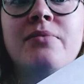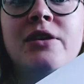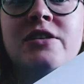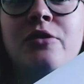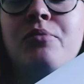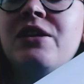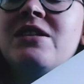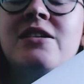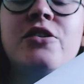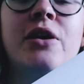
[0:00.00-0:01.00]
So please
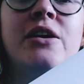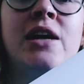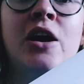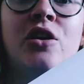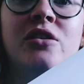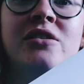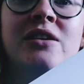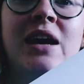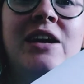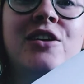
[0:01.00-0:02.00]
let us know how you get on,
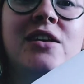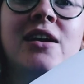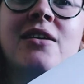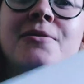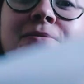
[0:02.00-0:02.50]
and good luck.